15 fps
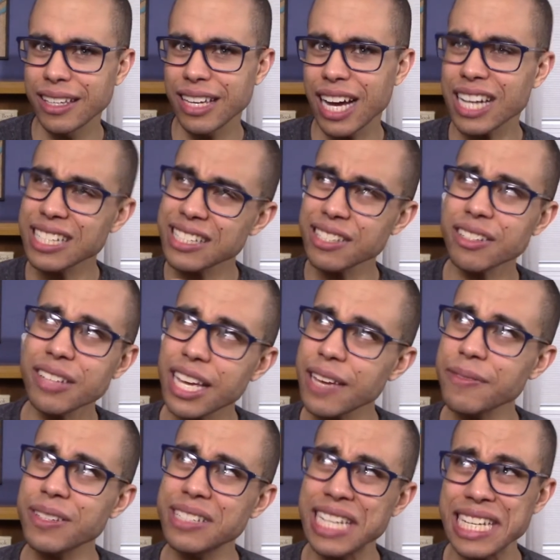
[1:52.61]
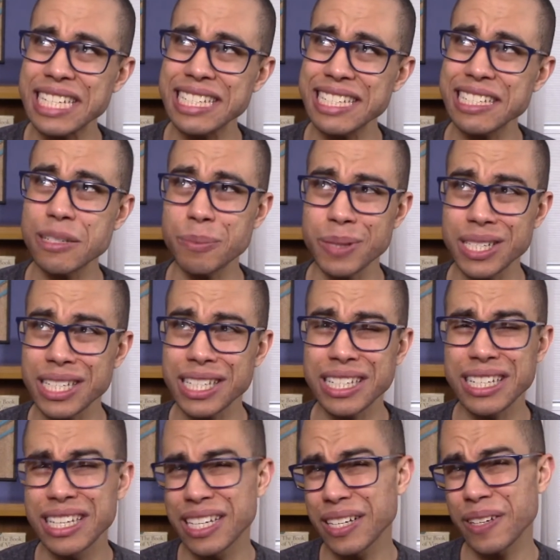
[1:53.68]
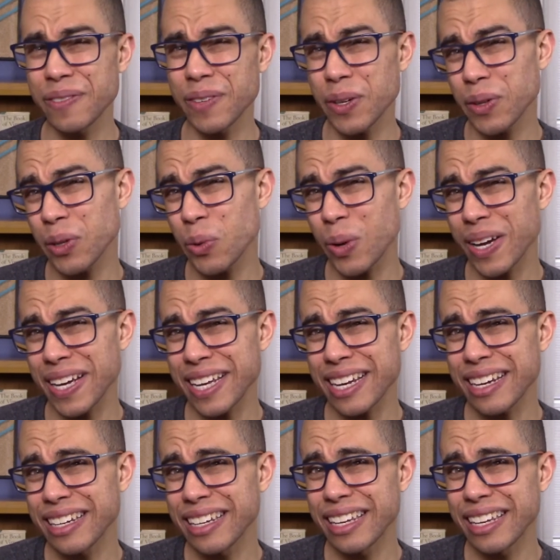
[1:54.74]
I still have the tendency to be fairly quiet.